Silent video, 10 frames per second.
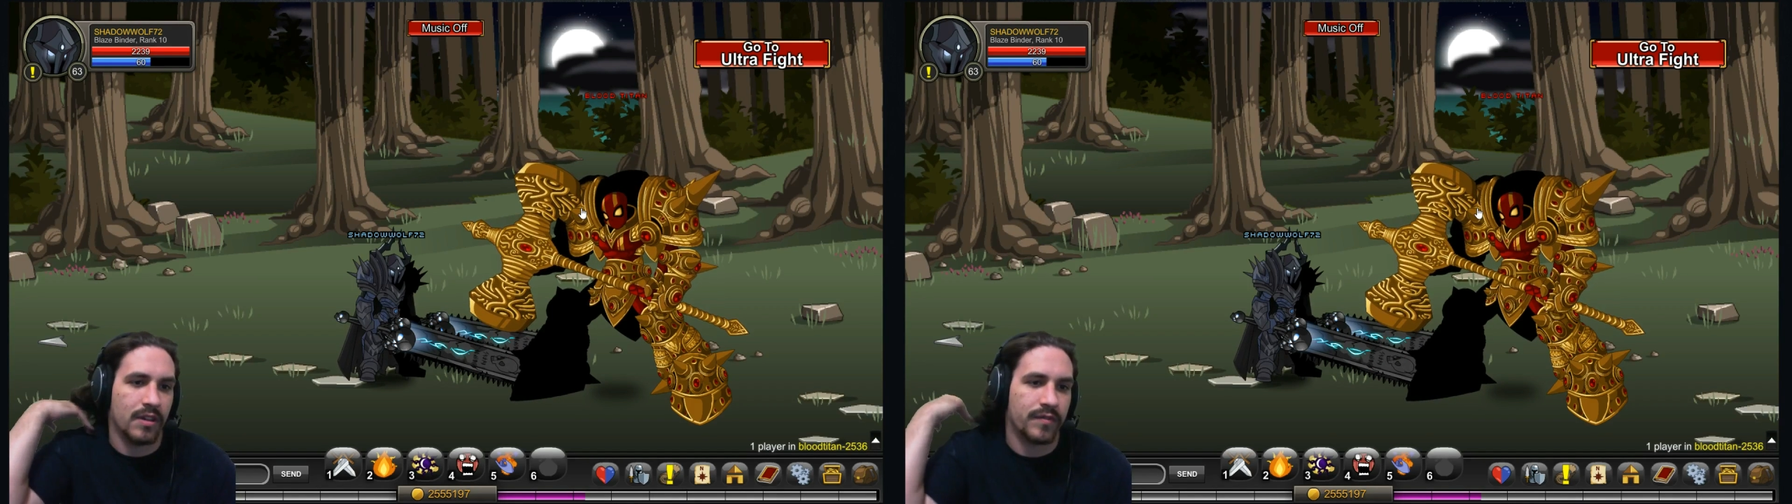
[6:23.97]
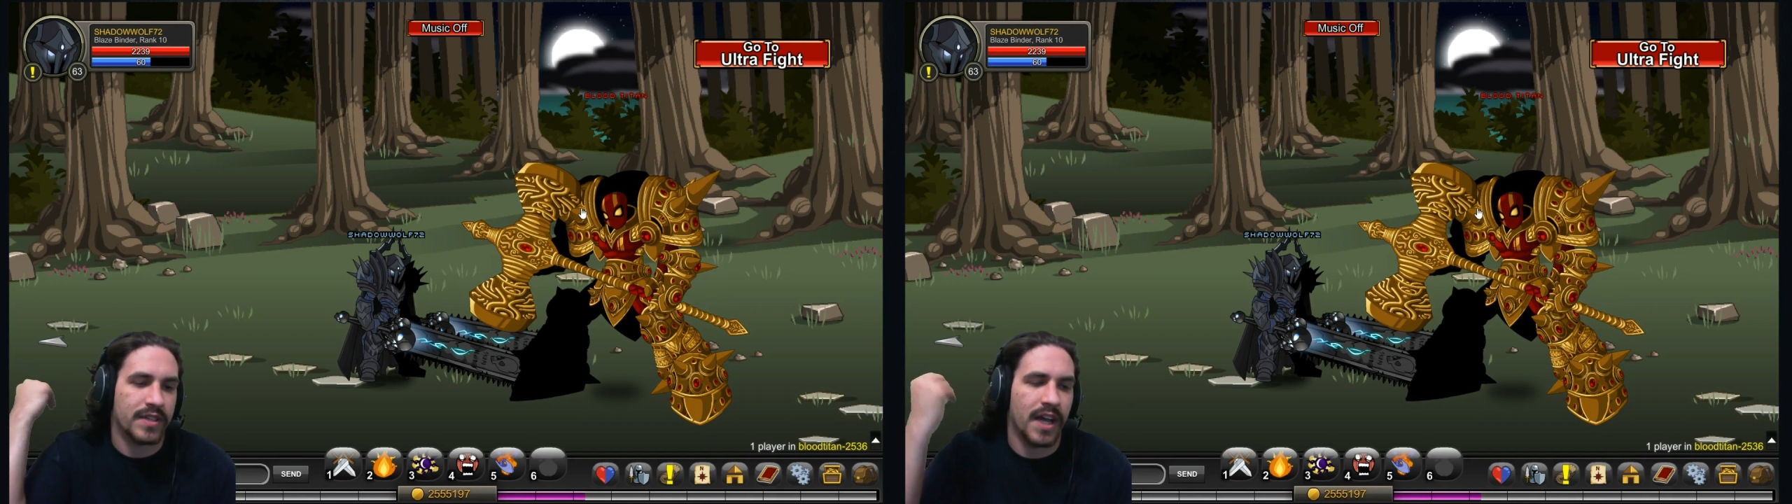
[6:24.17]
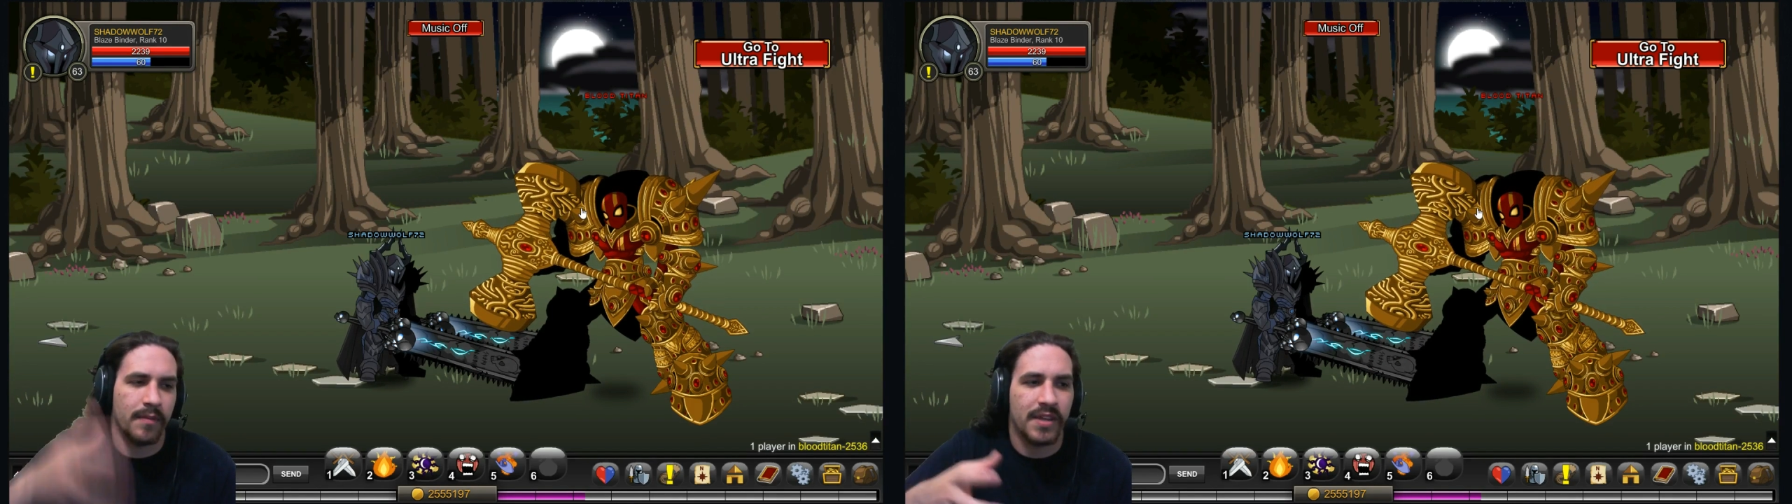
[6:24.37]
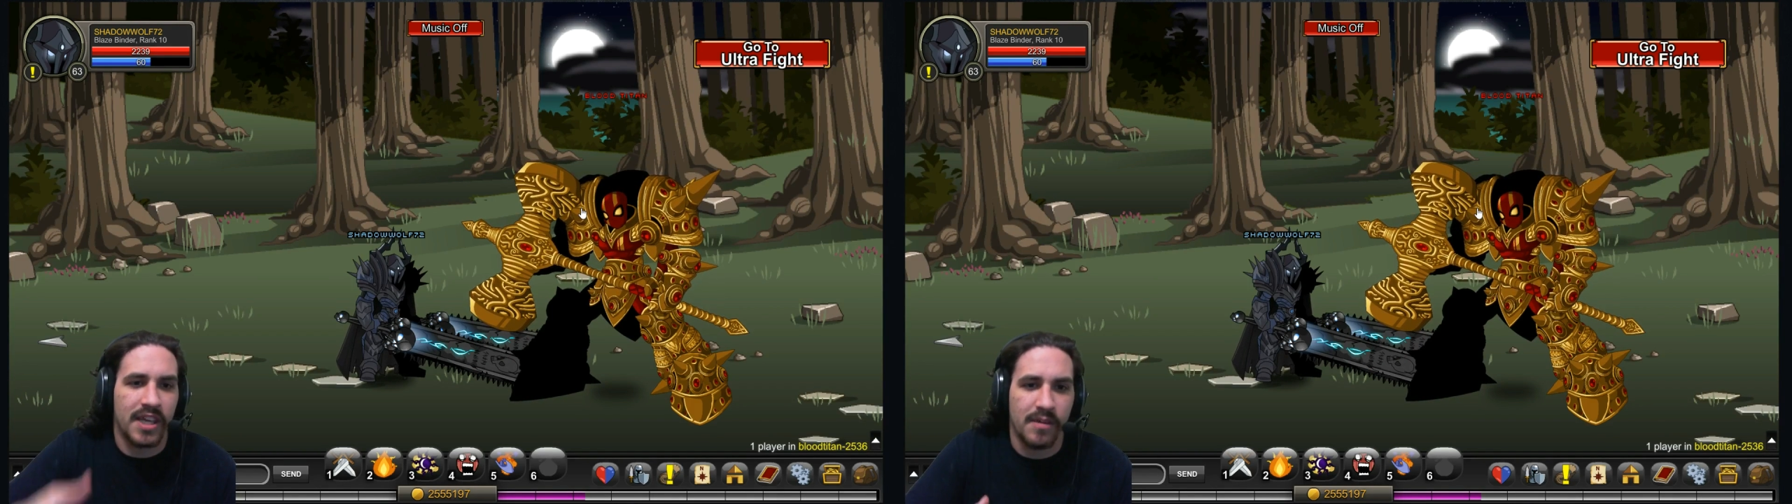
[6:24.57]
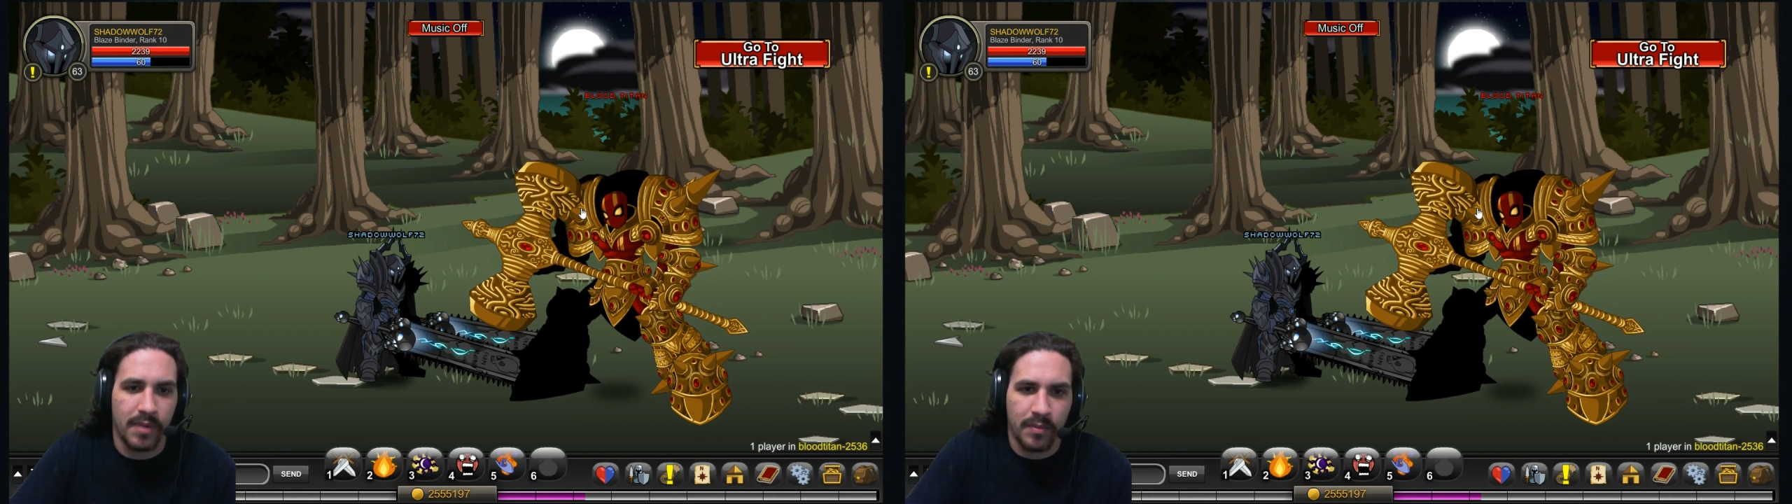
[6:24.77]
over time to
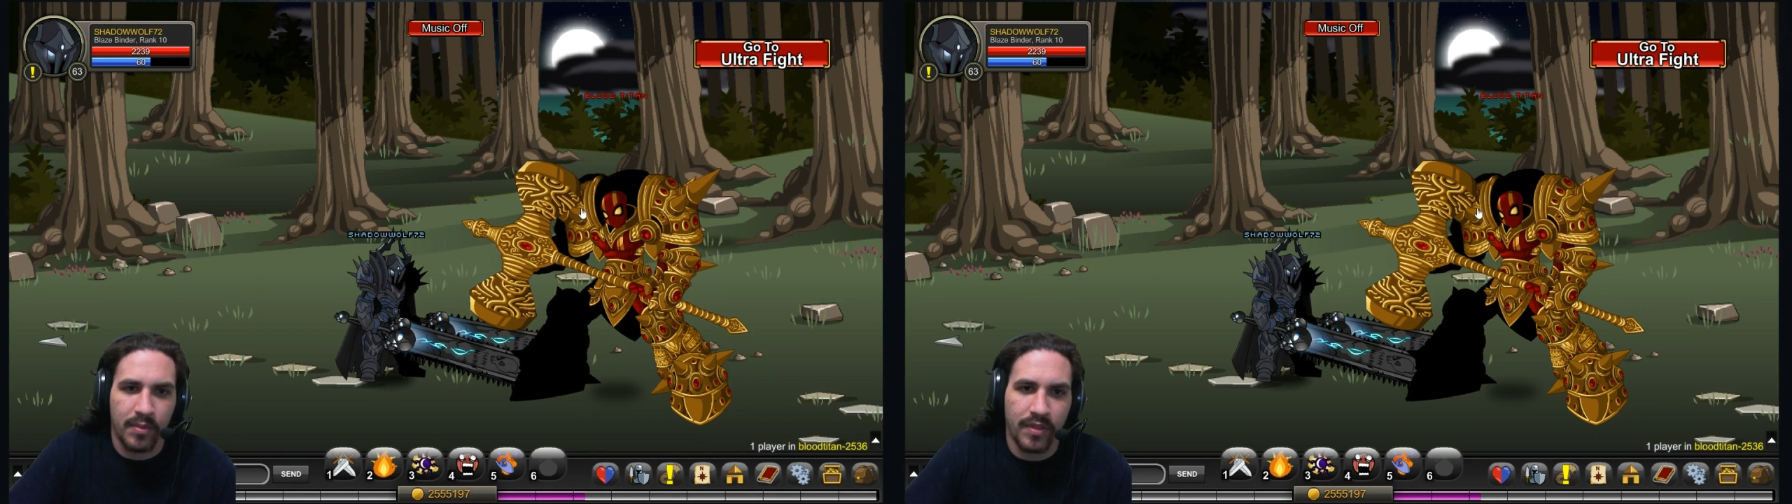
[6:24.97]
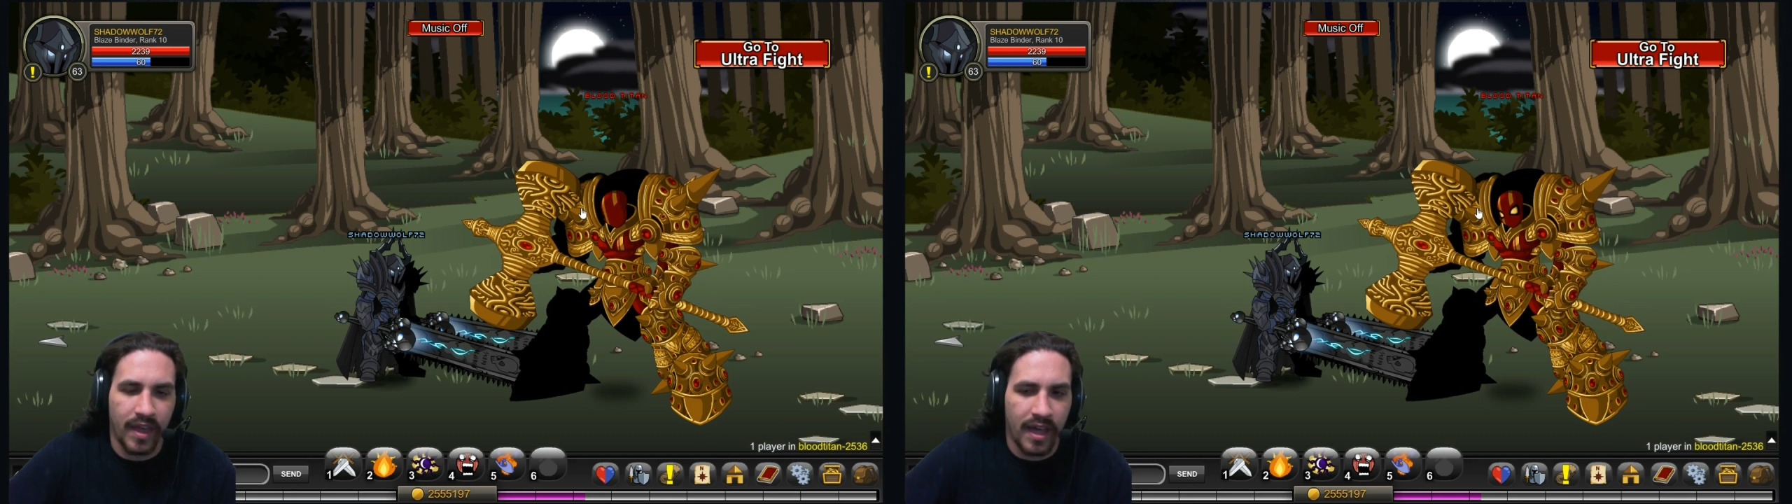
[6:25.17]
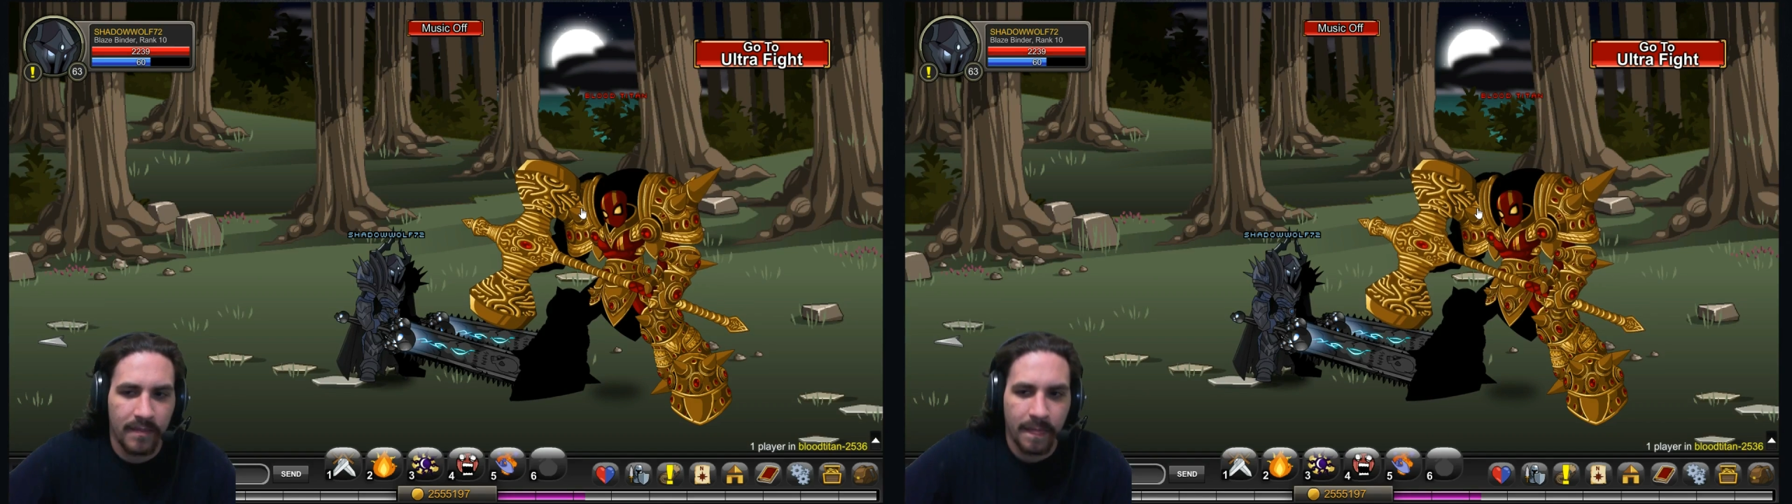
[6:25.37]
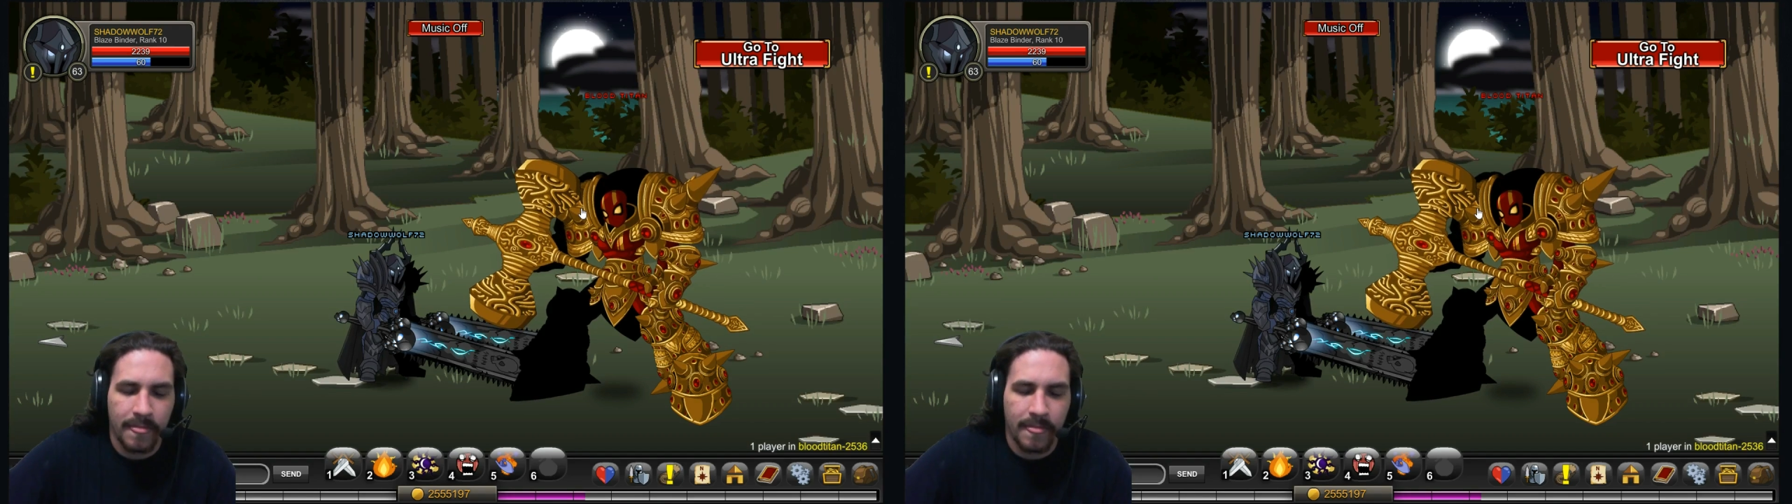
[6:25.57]
keep up with that.